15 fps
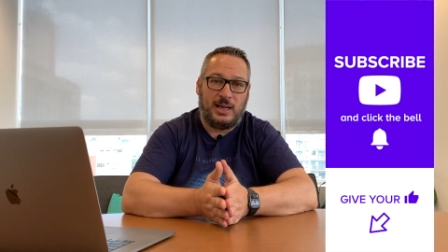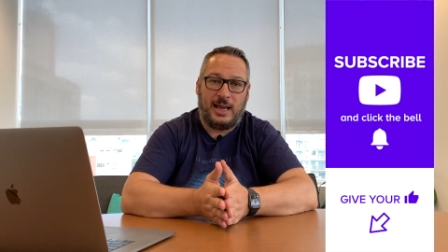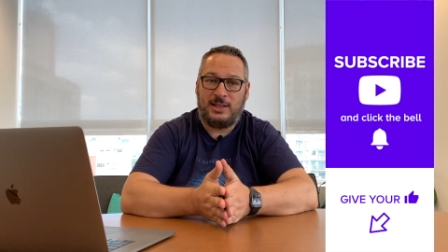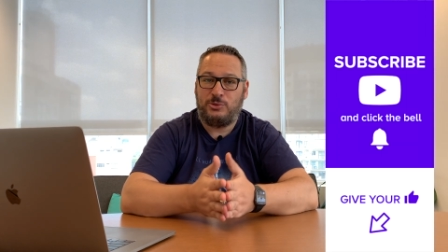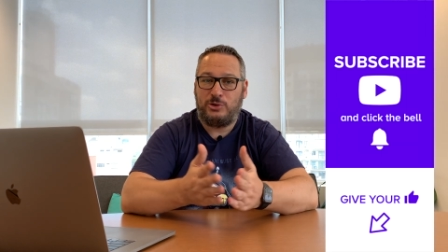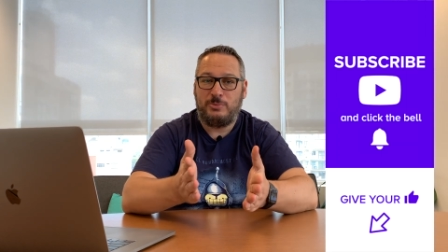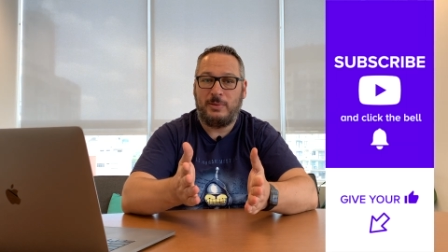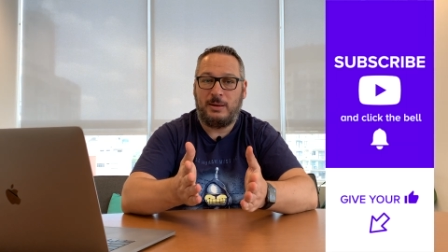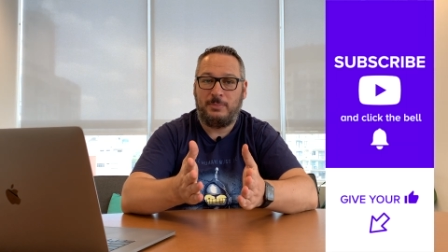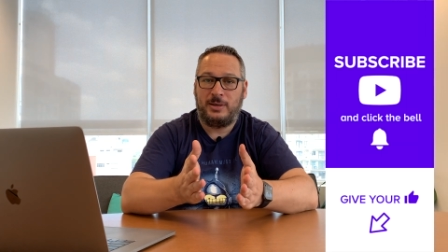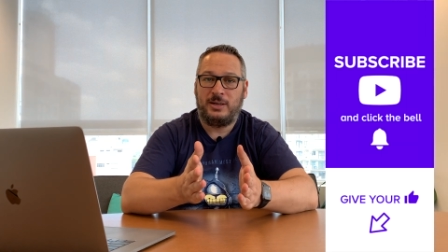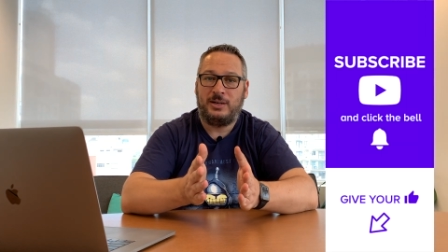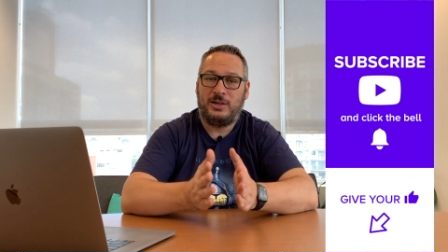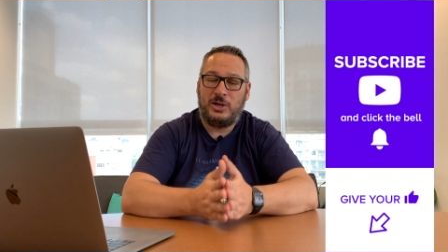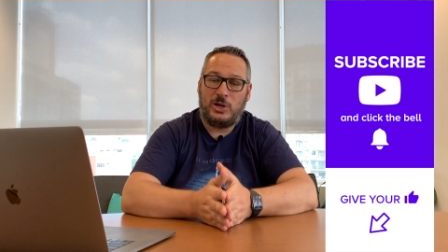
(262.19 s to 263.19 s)
And
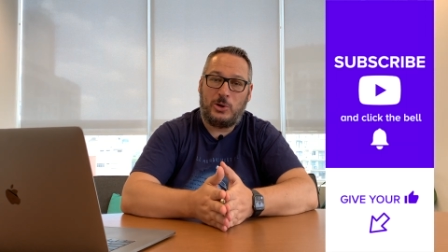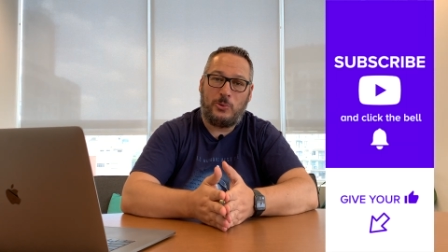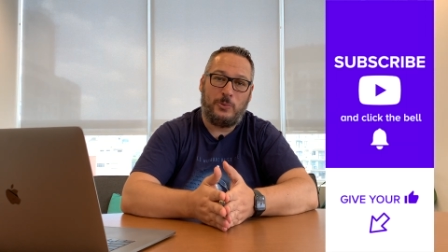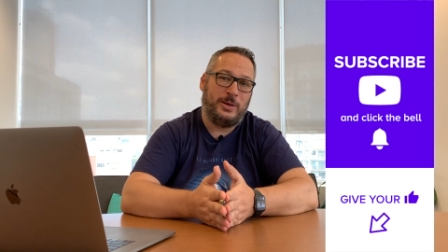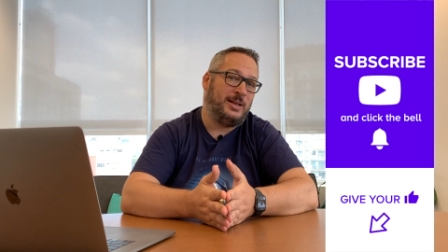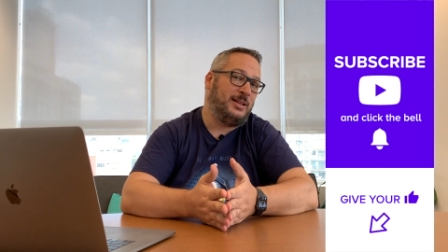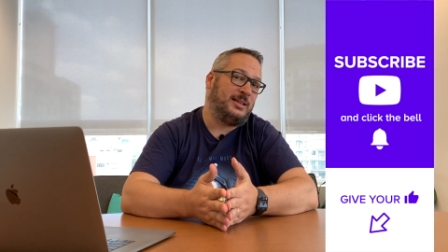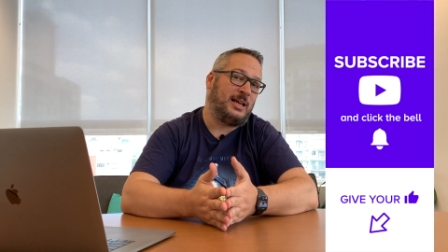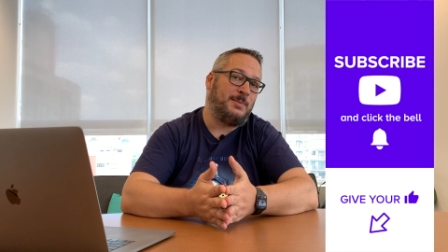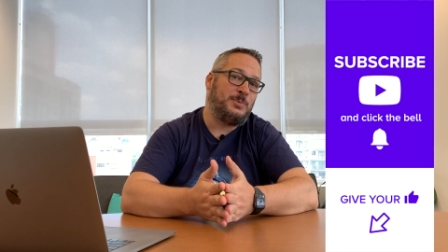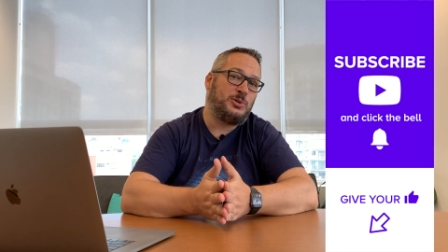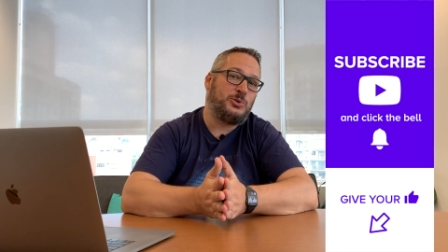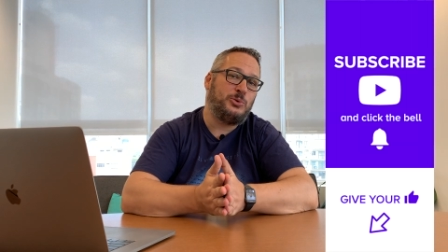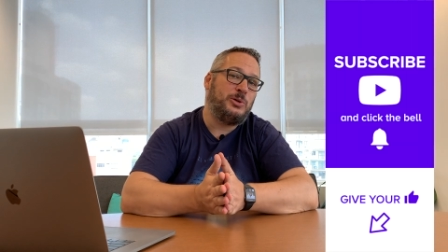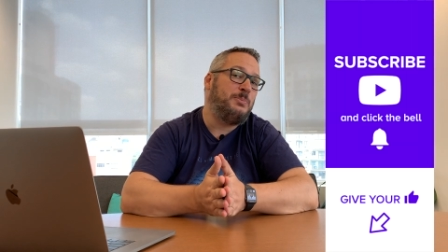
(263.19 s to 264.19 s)
remember, when it
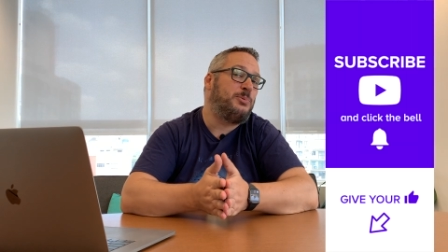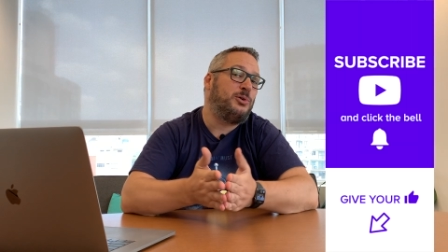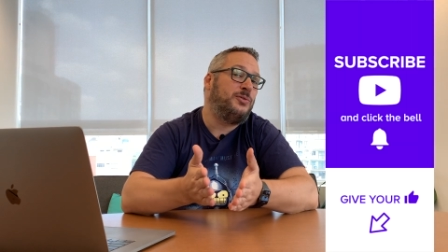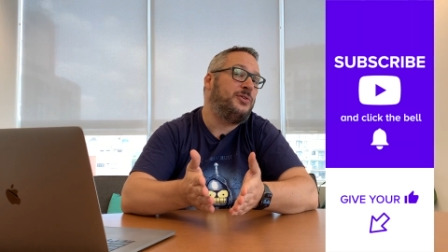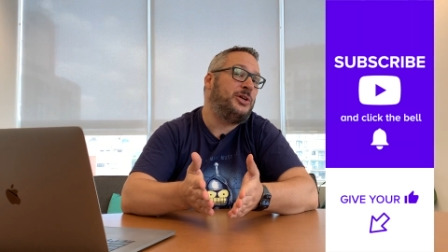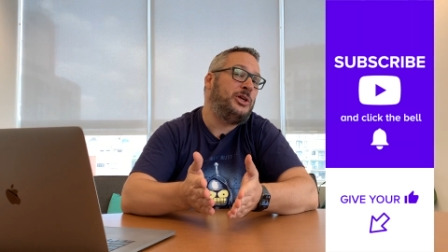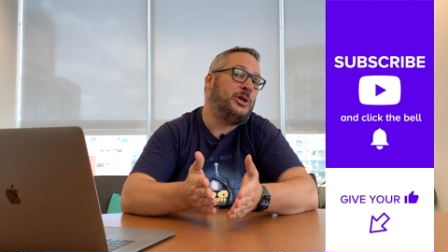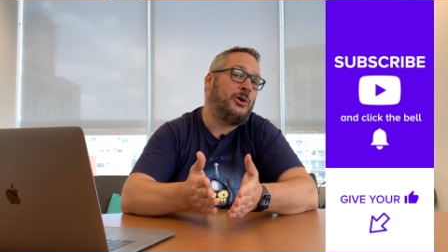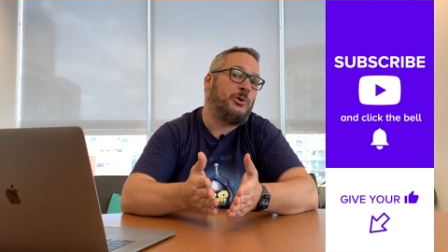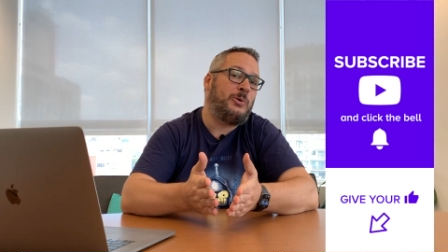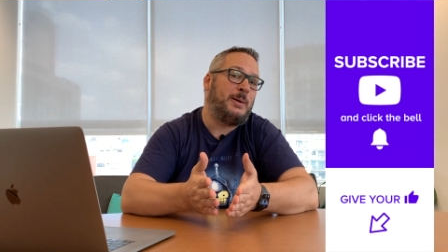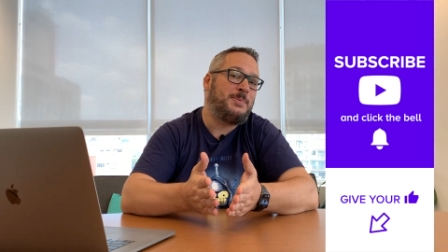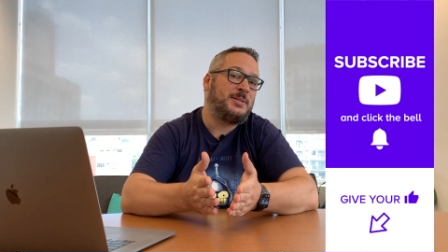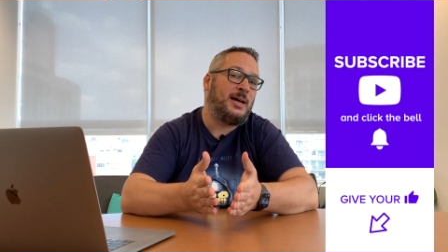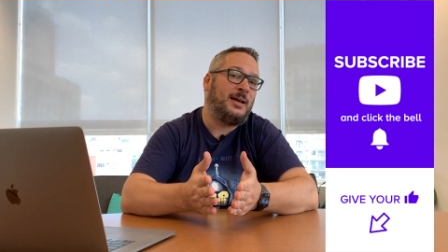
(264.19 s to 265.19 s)
comes to improving your
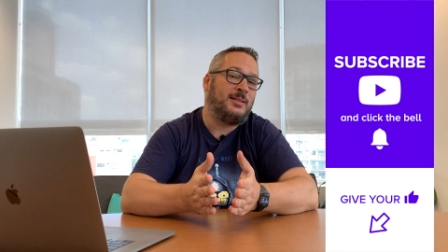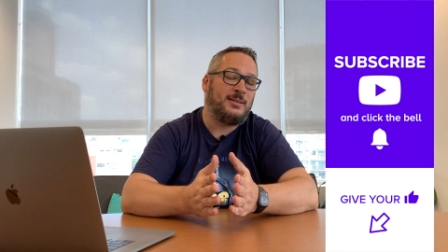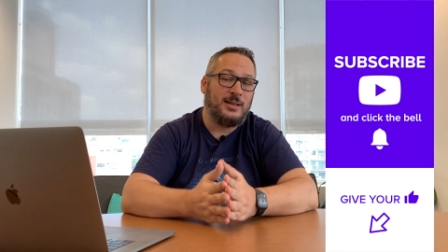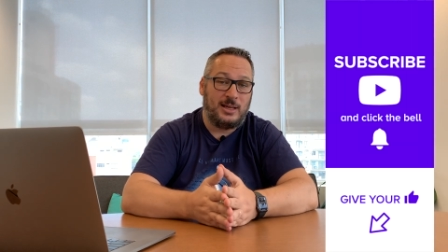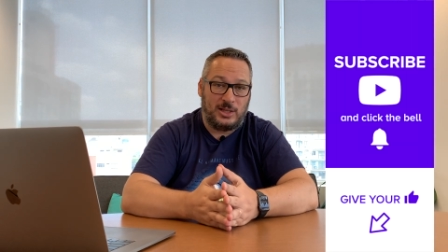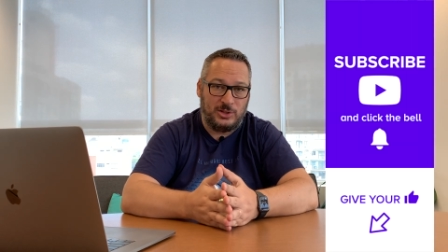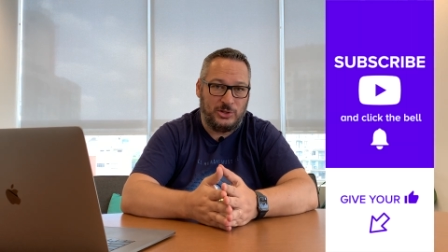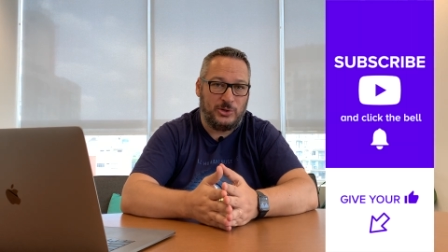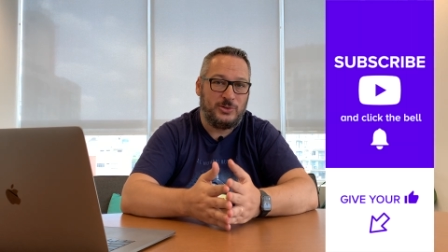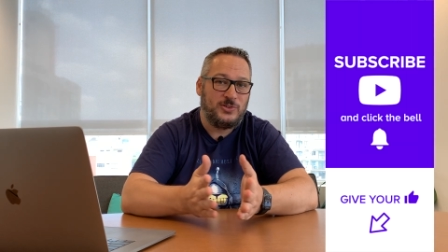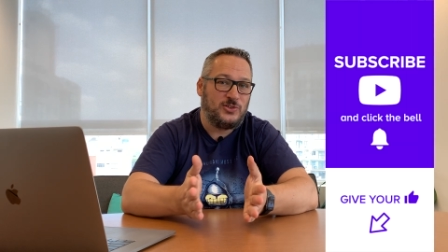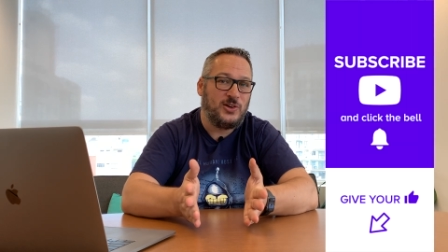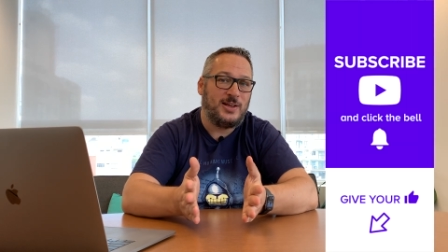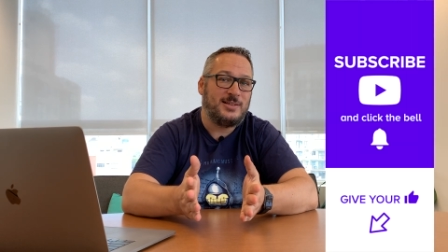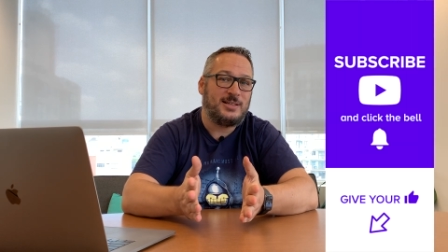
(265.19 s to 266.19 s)
website,
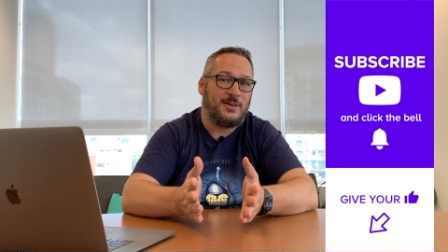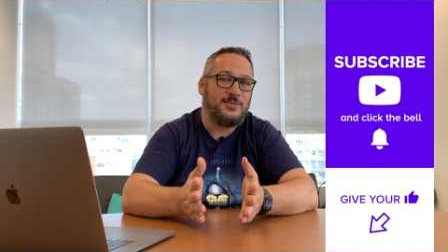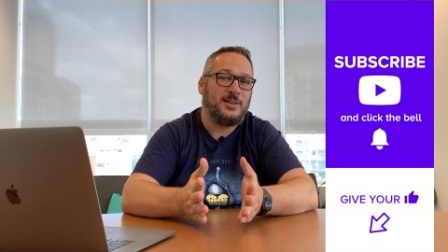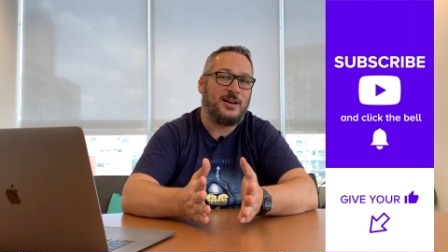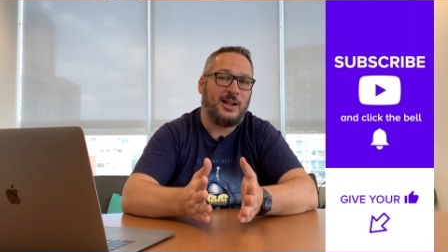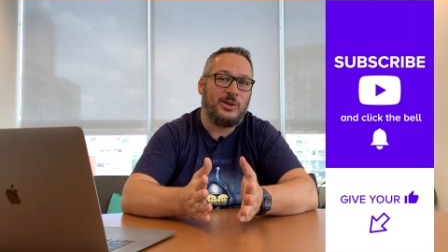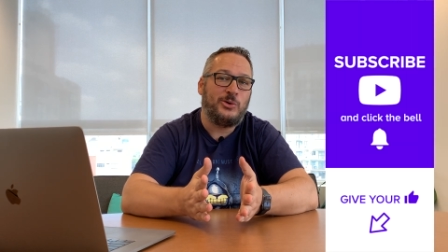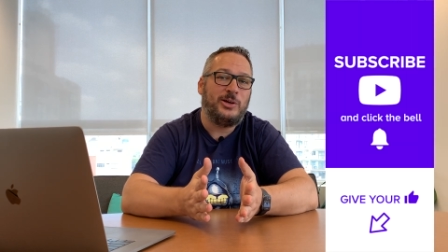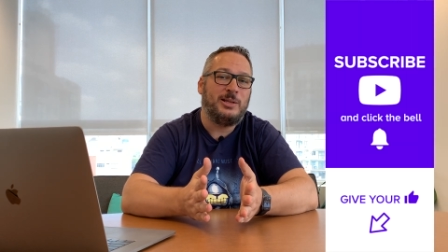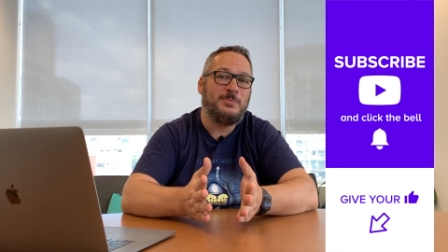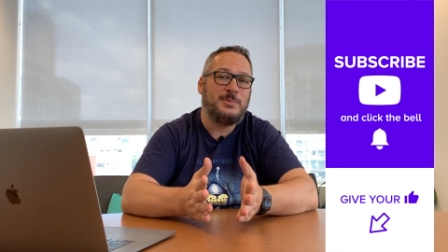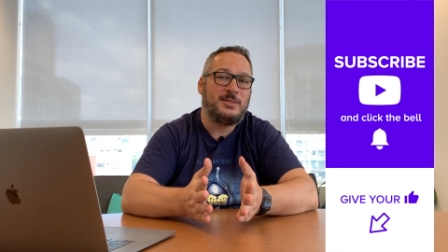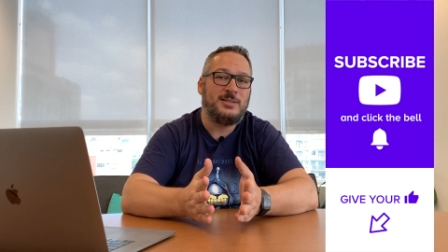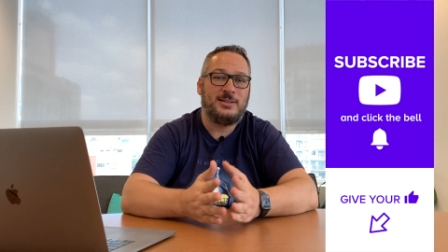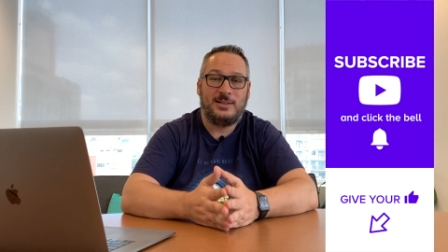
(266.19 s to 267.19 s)
don't chase after
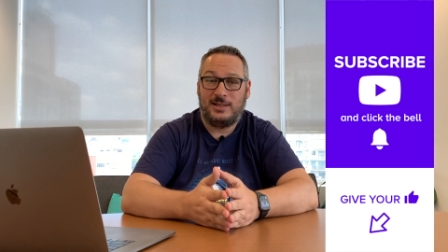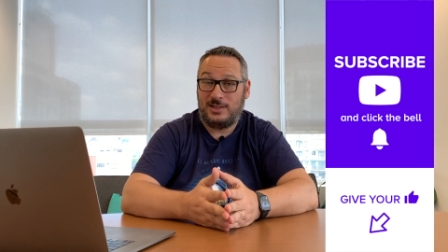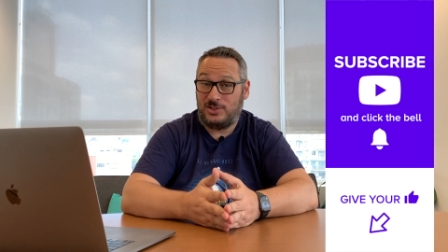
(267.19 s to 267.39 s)
algorithms,